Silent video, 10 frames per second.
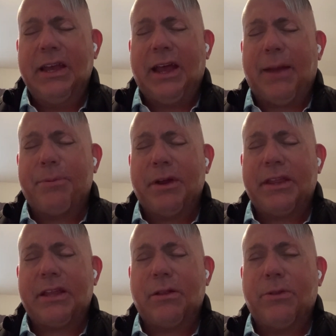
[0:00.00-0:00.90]
I pray
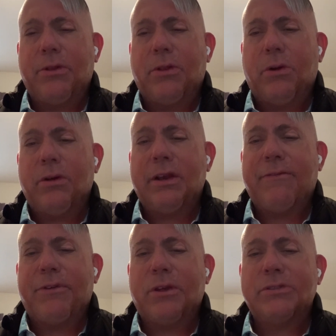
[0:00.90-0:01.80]
that, Lord,
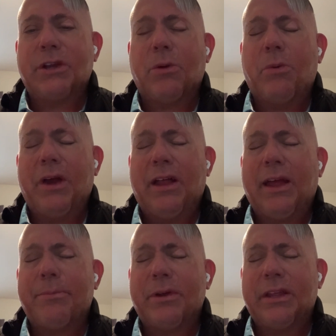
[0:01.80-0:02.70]
for those that are well,
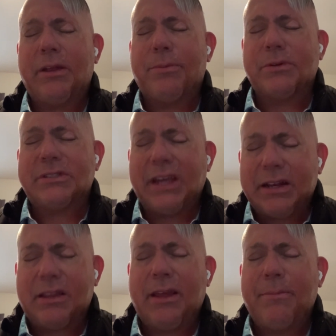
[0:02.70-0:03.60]
I pray that you
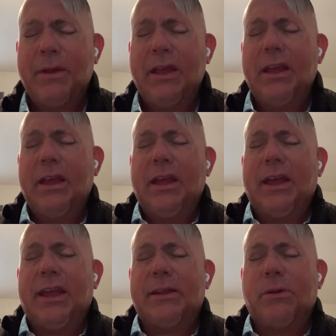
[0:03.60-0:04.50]
protect them.
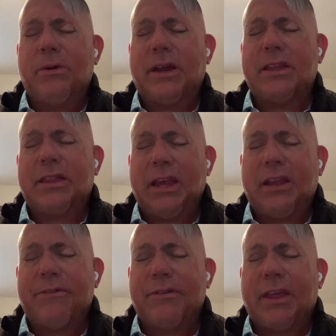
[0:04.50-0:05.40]
And Lord, I
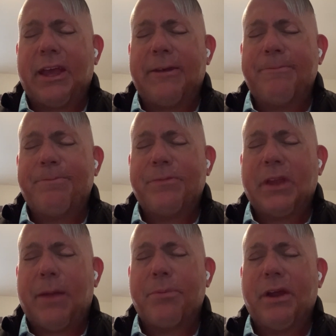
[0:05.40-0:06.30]
thank you for that.
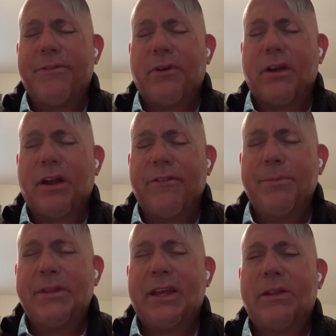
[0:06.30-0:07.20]
I pray for our
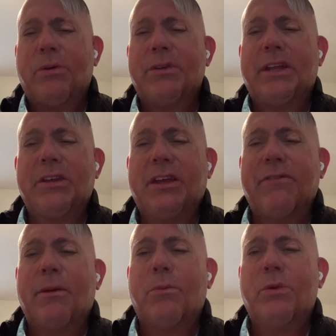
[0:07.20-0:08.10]
government that, Lord, that you
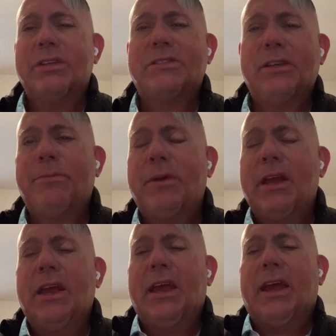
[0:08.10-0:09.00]
give them wisdom.
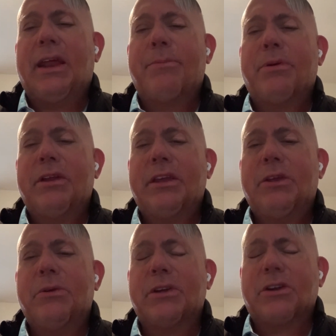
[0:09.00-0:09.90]
And I pray that
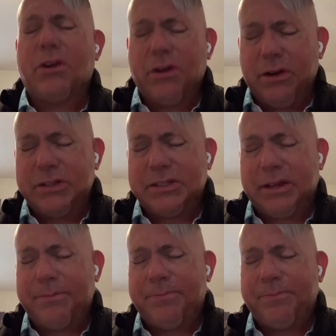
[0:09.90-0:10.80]
you encourage
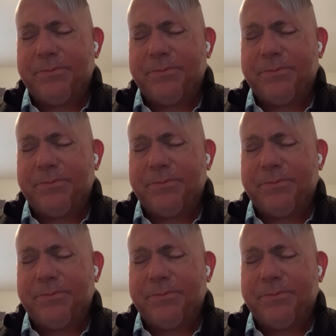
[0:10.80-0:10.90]
them